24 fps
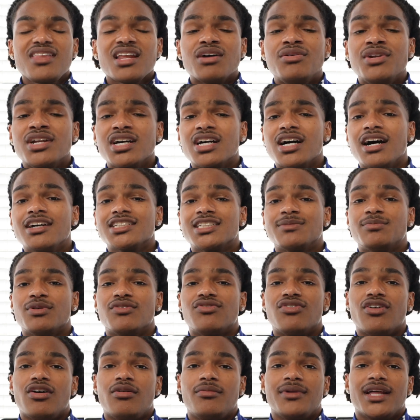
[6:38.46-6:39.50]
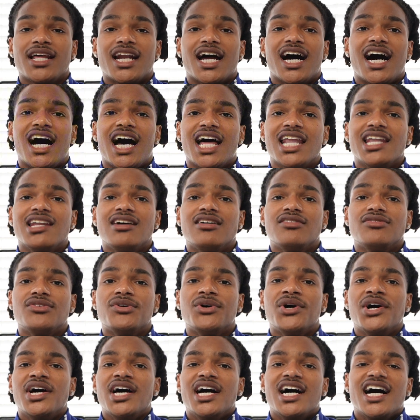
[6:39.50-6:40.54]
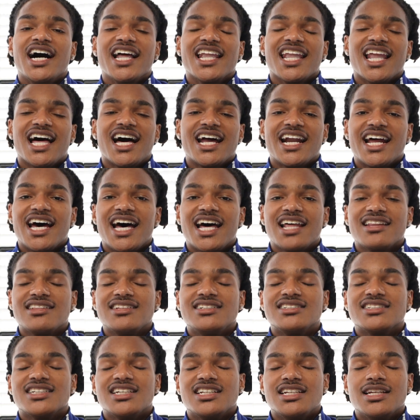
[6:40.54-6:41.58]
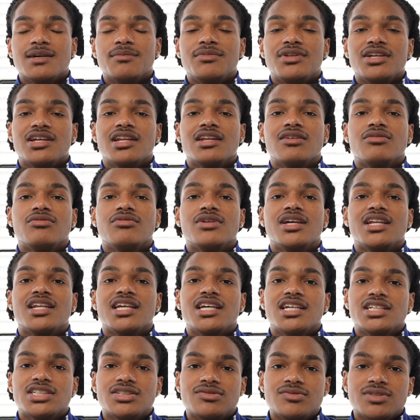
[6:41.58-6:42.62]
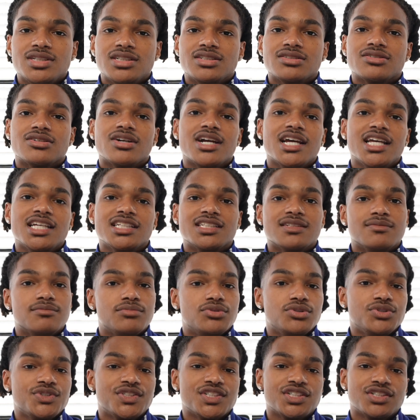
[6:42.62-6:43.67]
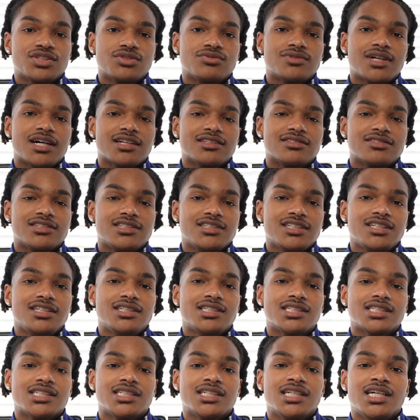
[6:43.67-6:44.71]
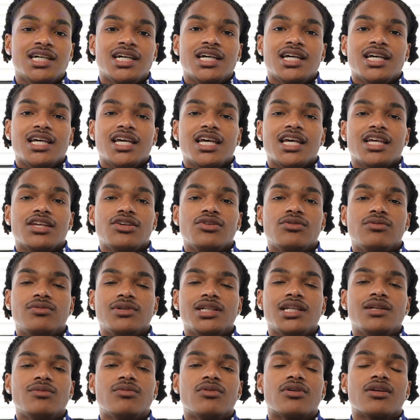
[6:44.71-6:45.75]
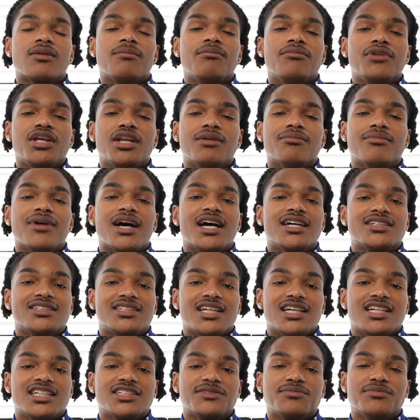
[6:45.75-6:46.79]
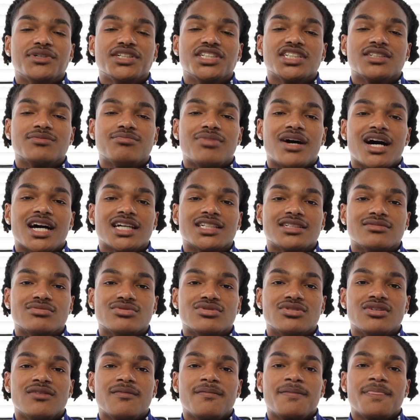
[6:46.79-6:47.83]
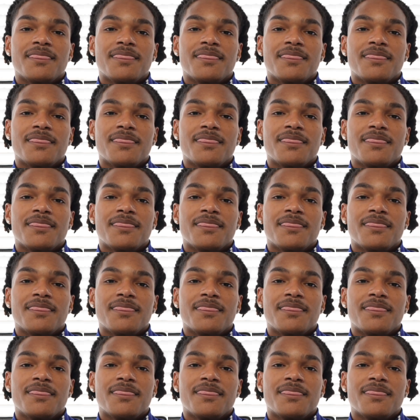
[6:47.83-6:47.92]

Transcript: when it comes to performing at a high level, a lot of athletes end up dealing with injuries or aches and bruises throughout the season, and you really want to minimize that as much as possible.